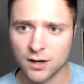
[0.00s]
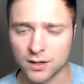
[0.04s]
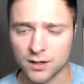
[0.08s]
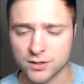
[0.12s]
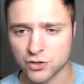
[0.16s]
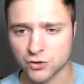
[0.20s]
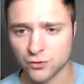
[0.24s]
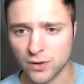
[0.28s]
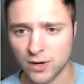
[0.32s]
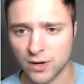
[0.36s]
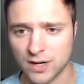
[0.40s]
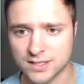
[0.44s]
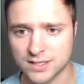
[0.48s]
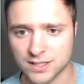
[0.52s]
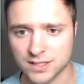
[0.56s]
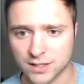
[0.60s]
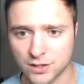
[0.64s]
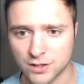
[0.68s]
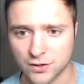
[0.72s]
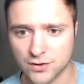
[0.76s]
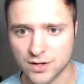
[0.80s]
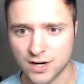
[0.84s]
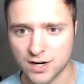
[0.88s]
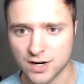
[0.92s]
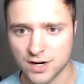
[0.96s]
address
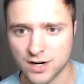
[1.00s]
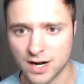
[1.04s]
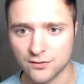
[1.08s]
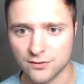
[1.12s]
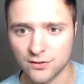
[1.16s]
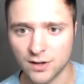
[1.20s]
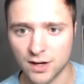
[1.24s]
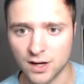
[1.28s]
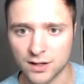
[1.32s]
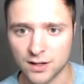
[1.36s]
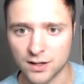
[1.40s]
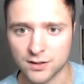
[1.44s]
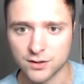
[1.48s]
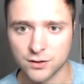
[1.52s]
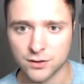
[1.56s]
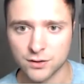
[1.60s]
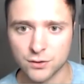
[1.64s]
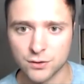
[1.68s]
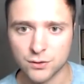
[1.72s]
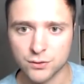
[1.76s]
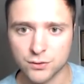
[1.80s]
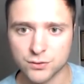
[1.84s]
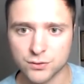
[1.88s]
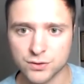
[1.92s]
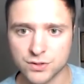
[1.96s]
here that I have not
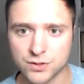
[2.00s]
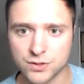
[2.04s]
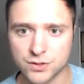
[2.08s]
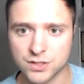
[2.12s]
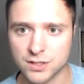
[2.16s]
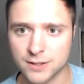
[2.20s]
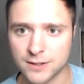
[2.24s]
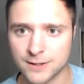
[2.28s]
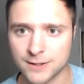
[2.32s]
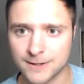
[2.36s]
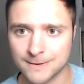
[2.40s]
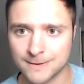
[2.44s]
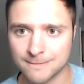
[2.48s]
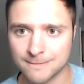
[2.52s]
used.